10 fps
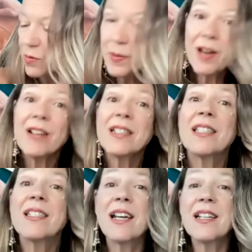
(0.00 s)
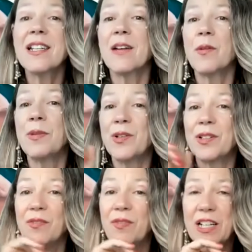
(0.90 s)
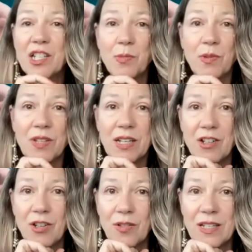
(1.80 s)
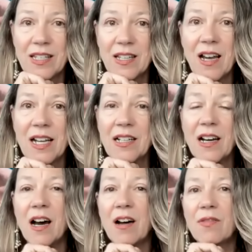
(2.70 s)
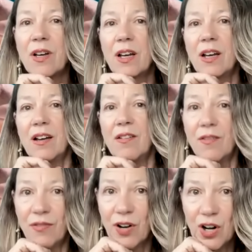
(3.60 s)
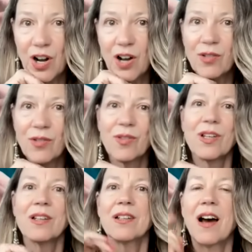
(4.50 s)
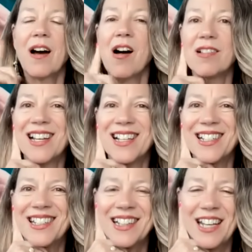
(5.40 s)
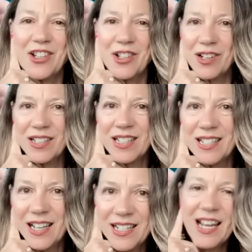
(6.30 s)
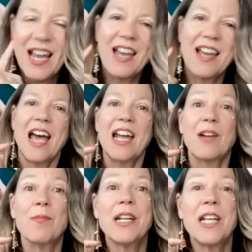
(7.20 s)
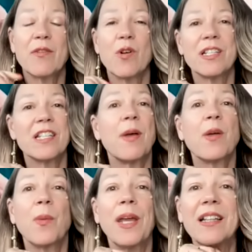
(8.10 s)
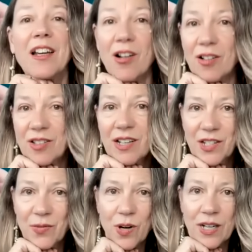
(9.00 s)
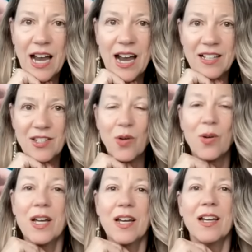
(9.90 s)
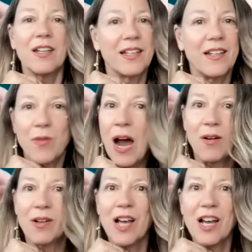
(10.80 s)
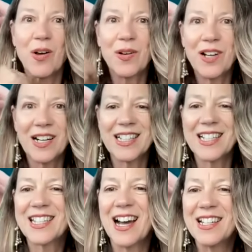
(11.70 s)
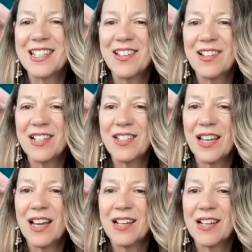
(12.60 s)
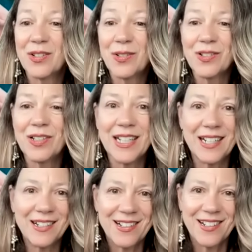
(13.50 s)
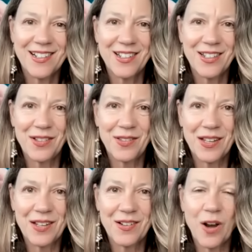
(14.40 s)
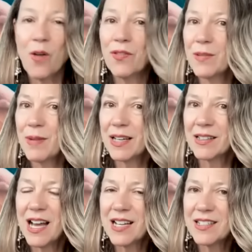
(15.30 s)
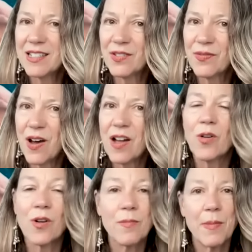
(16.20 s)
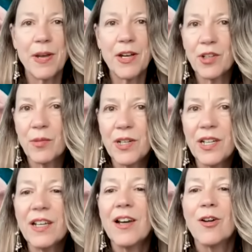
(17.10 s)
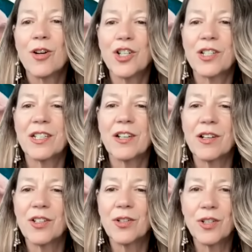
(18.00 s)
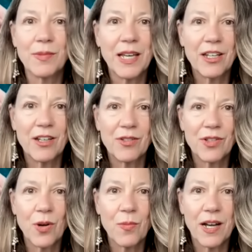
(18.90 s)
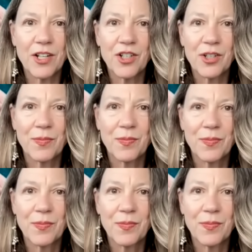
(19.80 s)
will be on Sunday. We'll be doing the Venus moves into the sign of Virgo. Uh, all signs delineation on Sunday. And on Monday, of course, is my weekly all signs forecast. So, wow, a lot going on in the sky. See you guys uh, soon in the hopefully my class this fall or my Patreon community or just here on YouTube. Thank you so much.